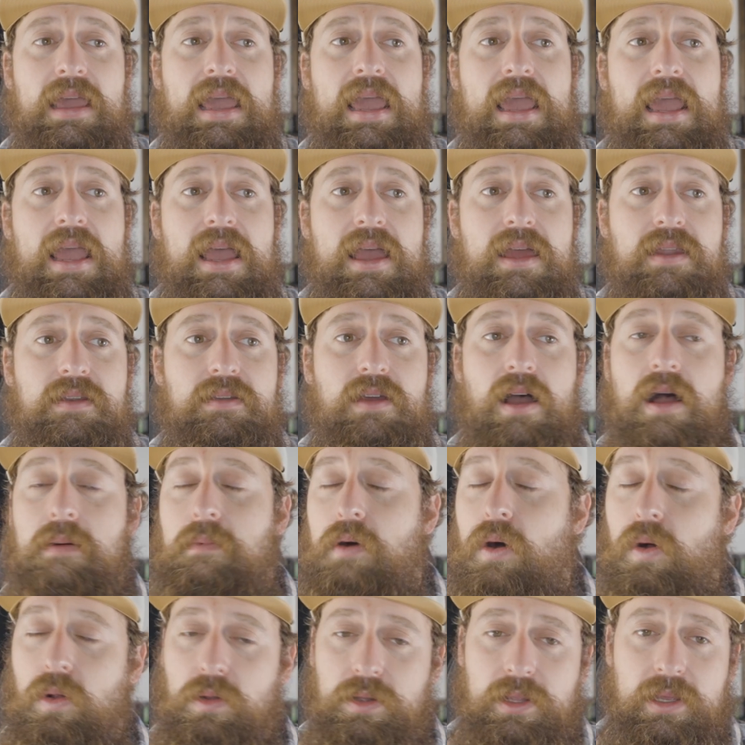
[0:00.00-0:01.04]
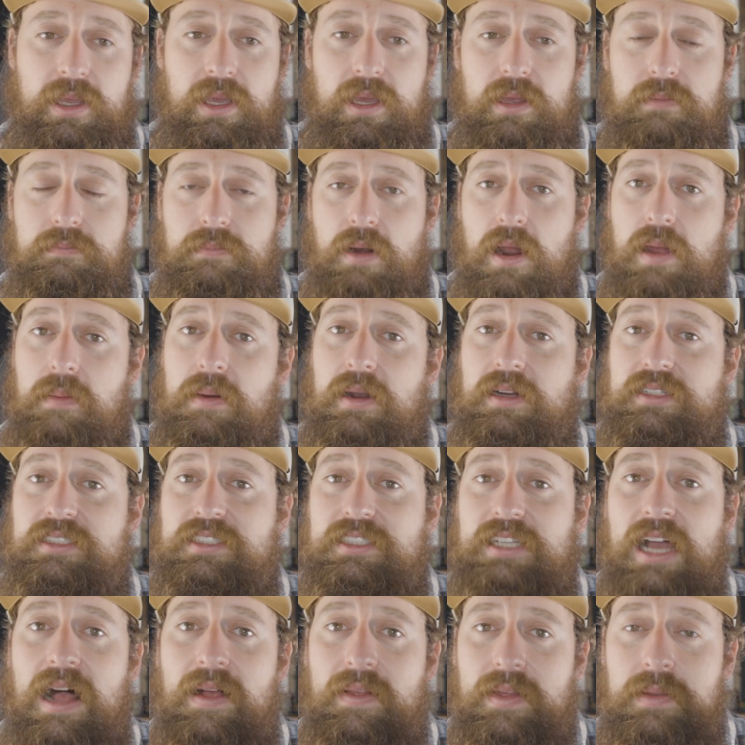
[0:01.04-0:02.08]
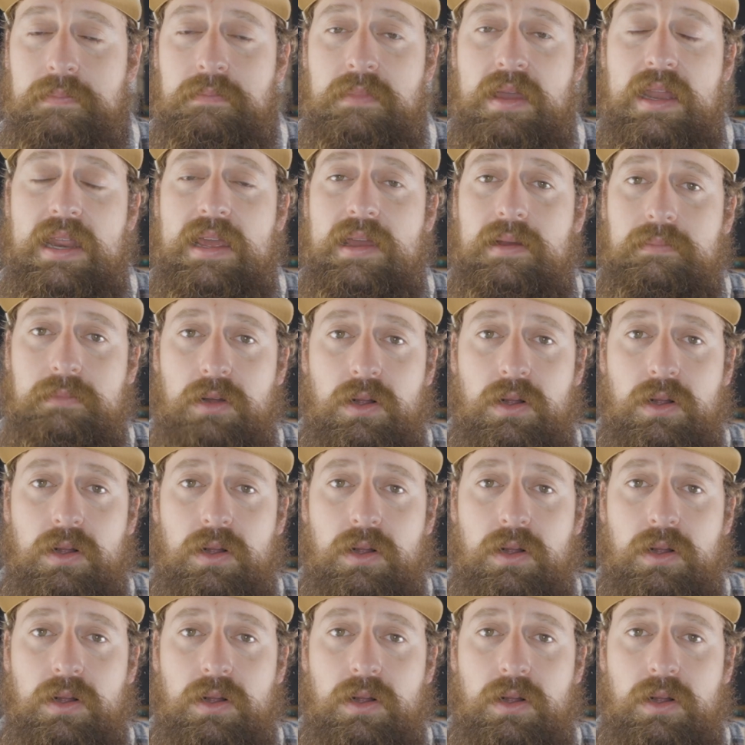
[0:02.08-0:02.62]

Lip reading: And I'm holding it probably about a solid minute.